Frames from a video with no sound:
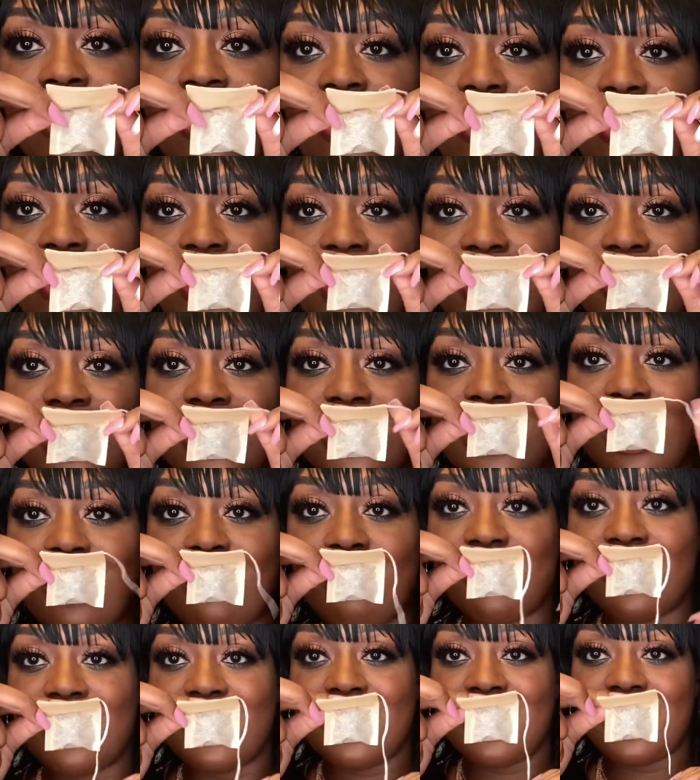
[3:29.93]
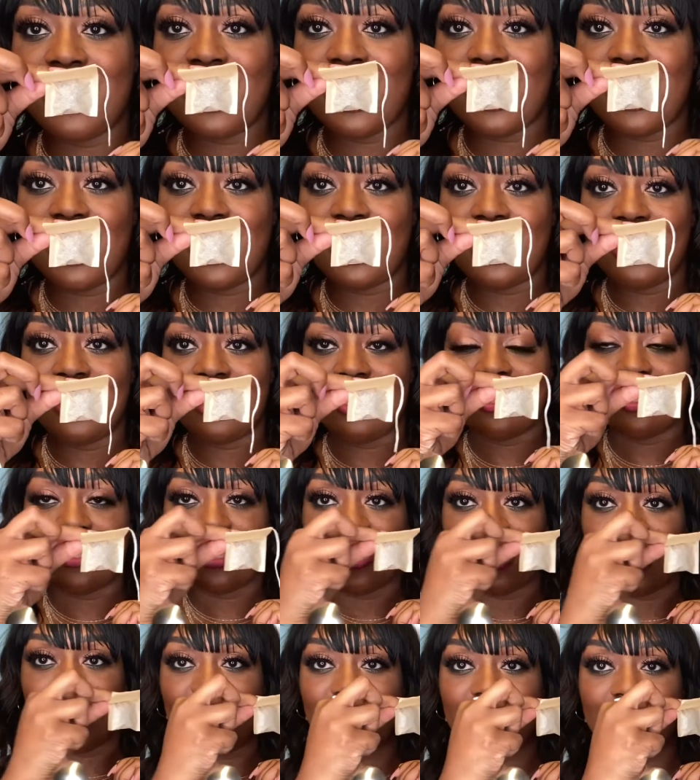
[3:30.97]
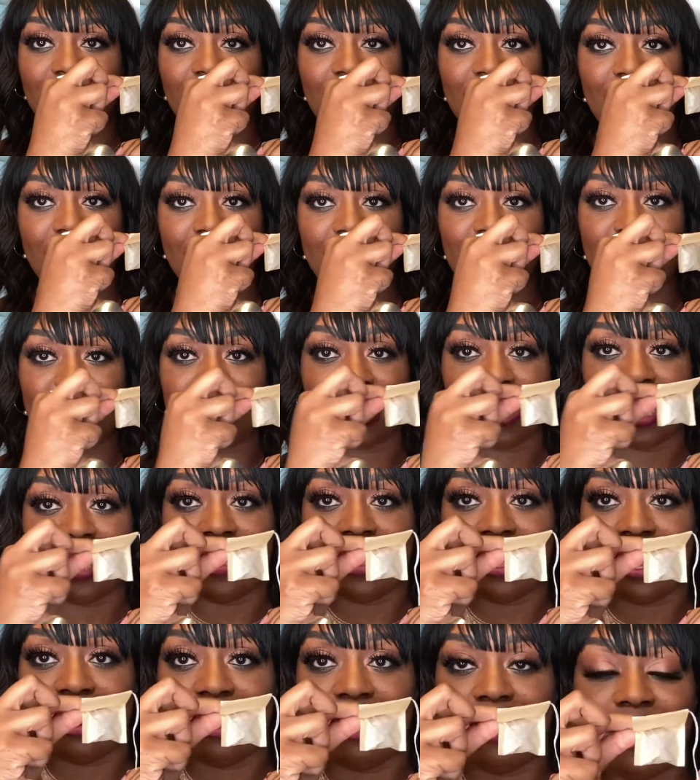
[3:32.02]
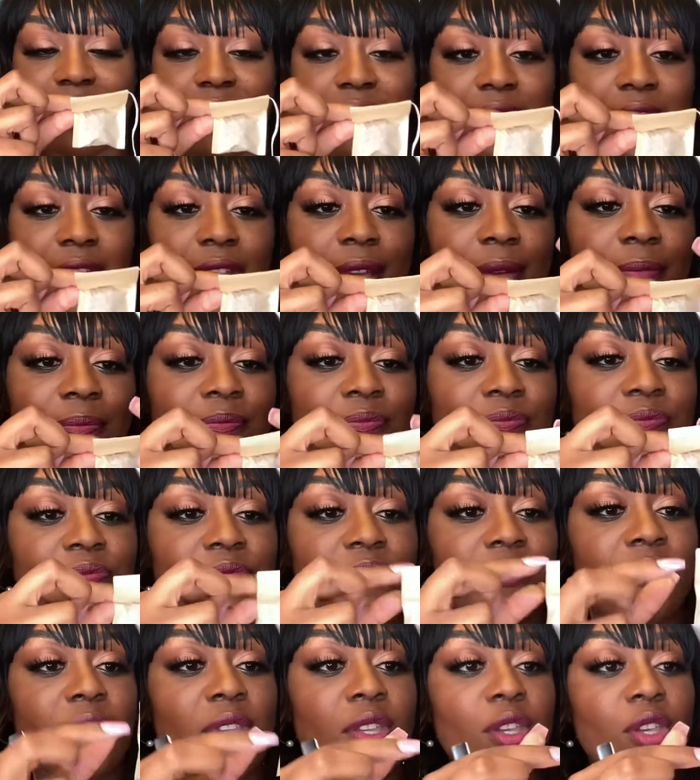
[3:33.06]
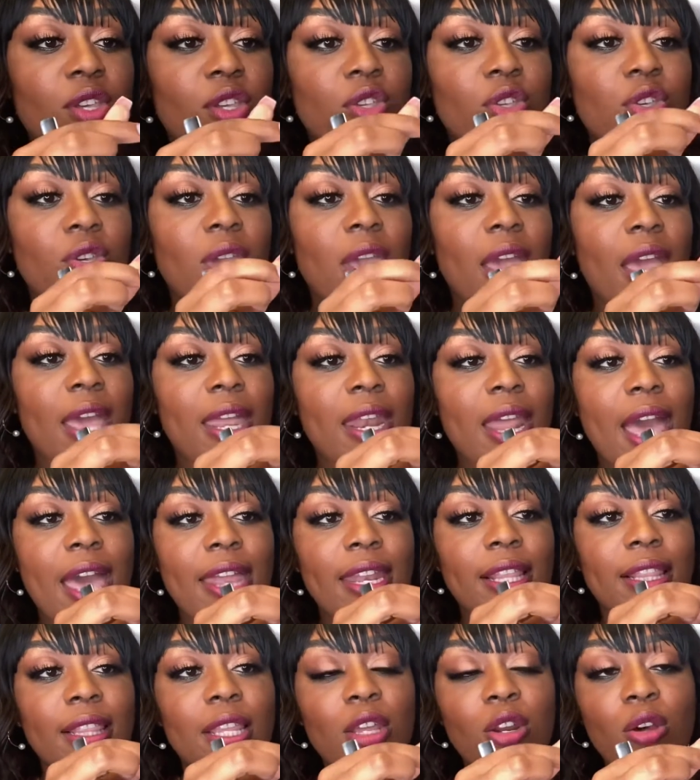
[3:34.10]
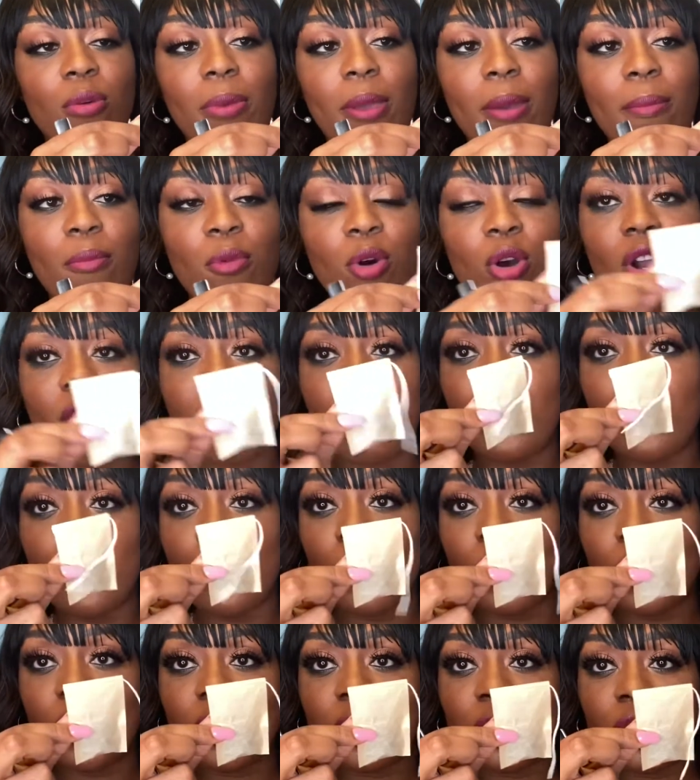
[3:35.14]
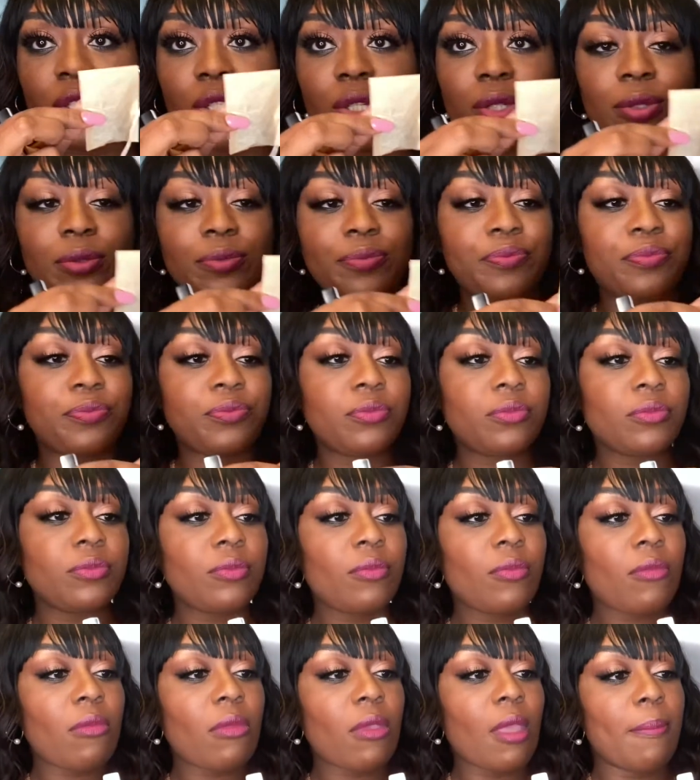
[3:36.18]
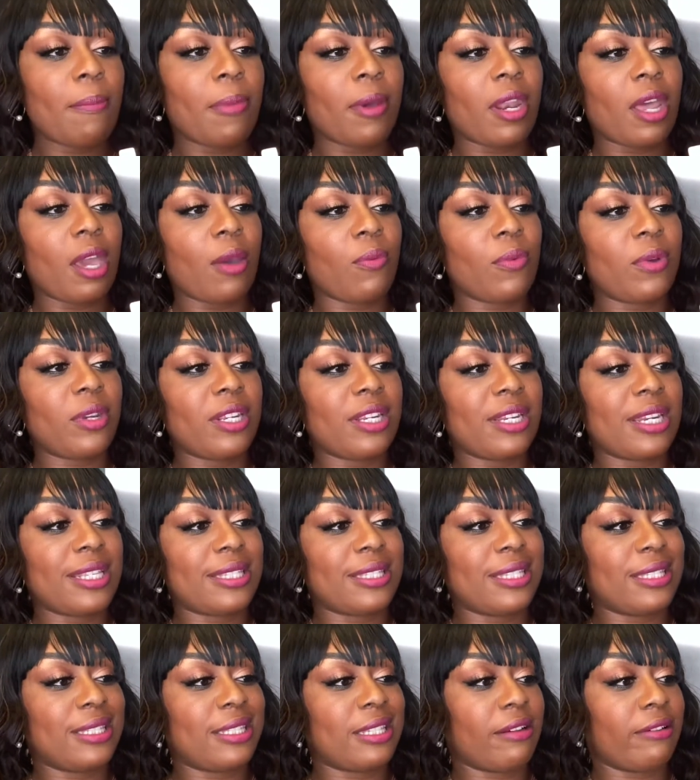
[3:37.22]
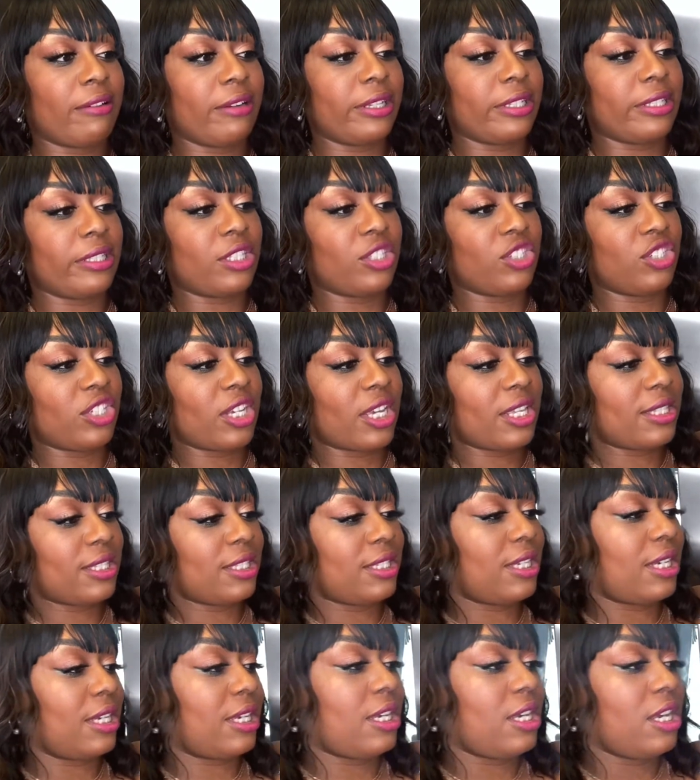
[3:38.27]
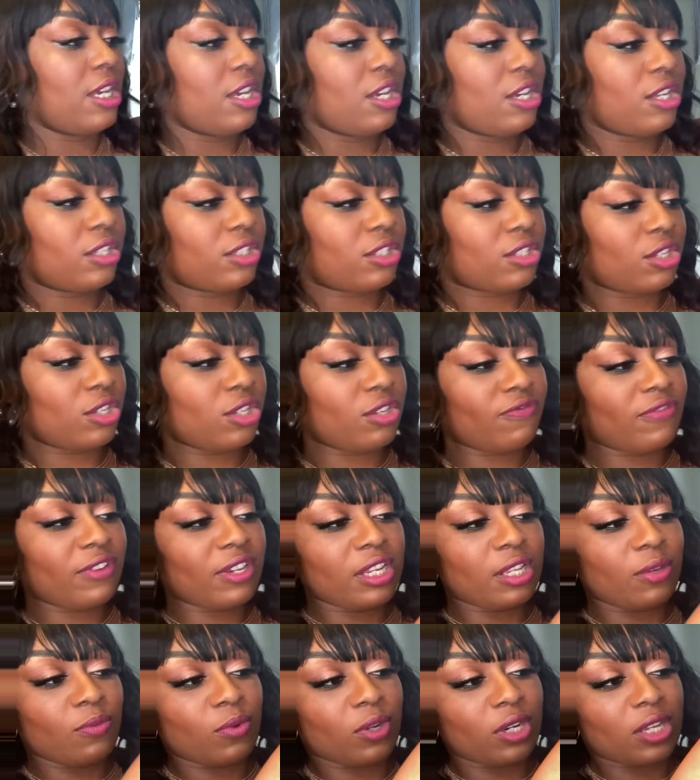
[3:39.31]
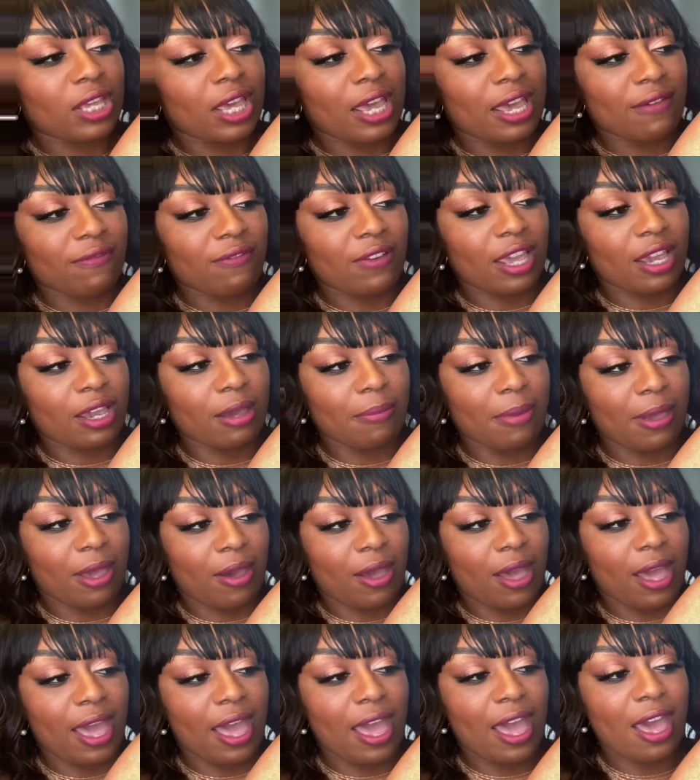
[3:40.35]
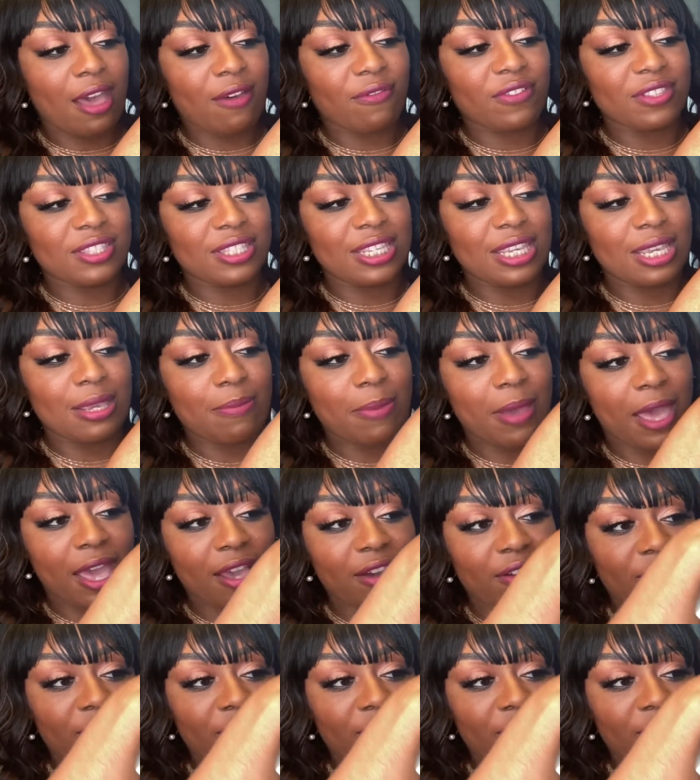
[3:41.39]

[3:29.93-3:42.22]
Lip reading: this is how much tea, so you can see, is in there, okay? You can add a little bit more if you want to, but I wouldn't necessarily suggest it. So you really wanna have like about a half a tea bag